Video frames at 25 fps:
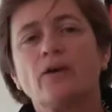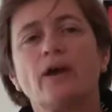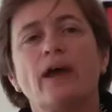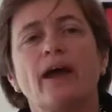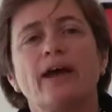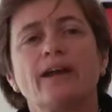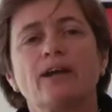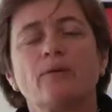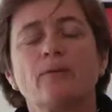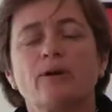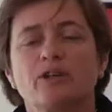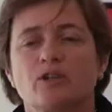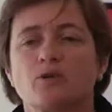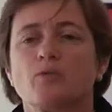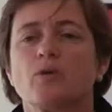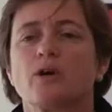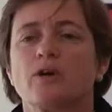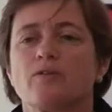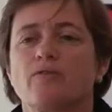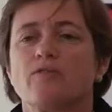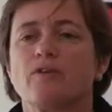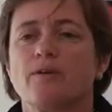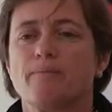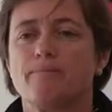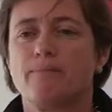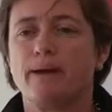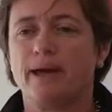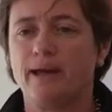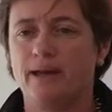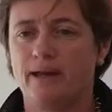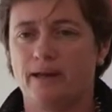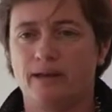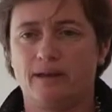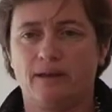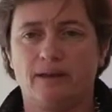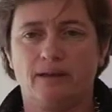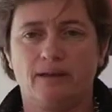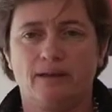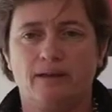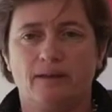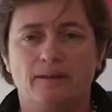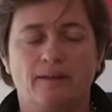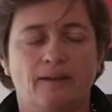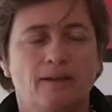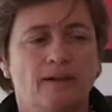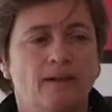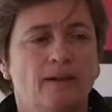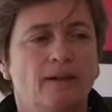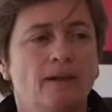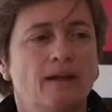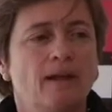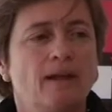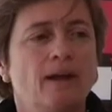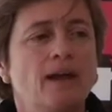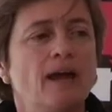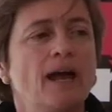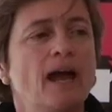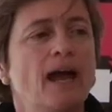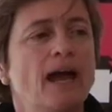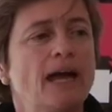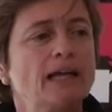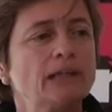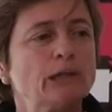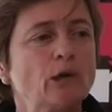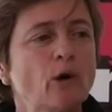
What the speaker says: and I went to work for a bank. A